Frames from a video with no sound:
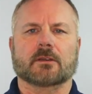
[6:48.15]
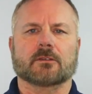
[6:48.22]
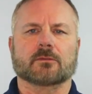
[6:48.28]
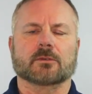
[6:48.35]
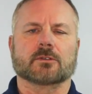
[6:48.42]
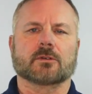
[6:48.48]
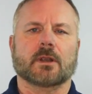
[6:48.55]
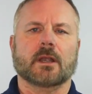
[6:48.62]
Because
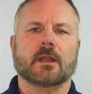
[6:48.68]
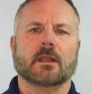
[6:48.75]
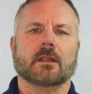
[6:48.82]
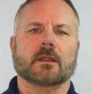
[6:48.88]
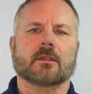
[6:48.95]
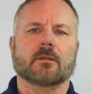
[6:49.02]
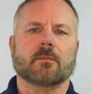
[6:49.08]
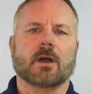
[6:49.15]
we're
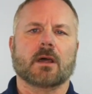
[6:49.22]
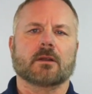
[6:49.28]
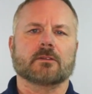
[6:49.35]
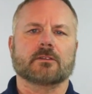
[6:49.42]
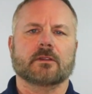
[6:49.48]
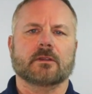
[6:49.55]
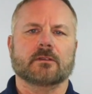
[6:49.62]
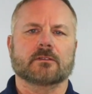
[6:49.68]
training the
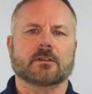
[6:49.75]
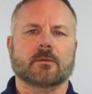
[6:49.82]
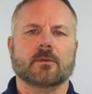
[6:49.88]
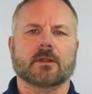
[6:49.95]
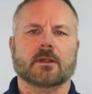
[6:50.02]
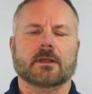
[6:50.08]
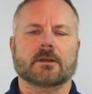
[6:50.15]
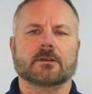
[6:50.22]
models in these
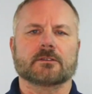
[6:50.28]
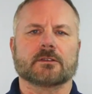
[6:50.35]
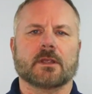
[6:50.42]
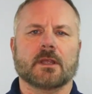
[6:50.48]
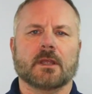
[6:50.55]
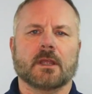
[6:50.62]
simulators,